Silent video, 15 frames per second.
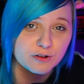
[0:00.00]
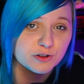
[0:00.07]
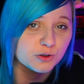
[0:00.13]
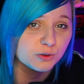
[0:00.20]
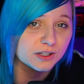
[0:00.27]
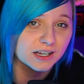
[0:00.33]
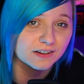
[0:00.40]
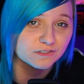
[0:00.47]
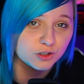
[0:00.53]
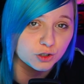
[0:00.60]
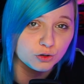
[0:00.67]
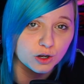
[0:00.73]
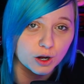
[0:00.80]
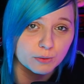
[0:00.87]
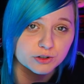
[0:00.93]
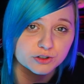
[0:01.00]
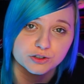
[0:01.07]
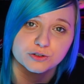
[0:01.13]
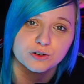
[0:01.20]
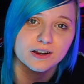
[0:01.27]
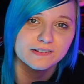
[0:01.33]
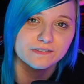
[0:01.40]
you only have 2 hours to
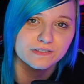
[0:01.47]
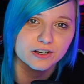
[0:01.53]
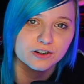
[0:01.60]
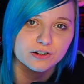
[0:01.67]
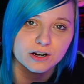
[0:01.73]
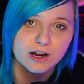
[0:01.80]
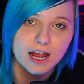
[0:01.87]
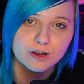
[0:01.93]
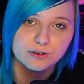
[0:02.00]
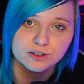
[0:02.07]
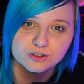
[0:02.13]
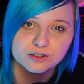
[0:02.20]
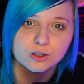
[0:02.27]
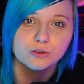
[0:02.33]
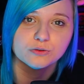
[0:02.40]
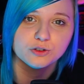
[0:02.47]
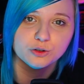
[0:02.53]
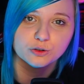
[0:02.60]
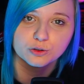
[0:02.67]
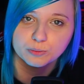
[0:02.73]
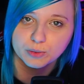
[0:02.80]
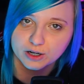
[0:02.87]
try and figure out how to solve
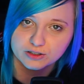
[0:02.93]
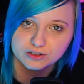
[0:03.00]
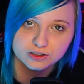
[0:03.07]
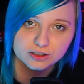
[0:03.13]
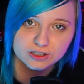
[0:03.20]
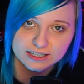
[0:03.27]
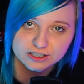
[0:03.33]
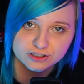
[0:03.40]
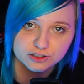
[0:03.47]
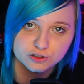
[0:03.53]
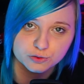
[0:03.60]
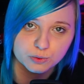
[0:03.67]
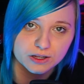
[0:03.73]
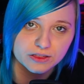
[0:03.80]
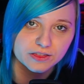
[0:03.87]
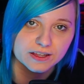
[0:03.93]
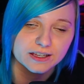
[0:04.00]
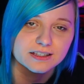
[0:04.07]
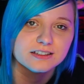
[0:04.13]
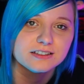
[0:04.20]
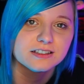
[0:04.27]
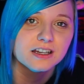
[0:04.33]
your personal issues with
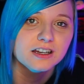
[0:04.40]
this.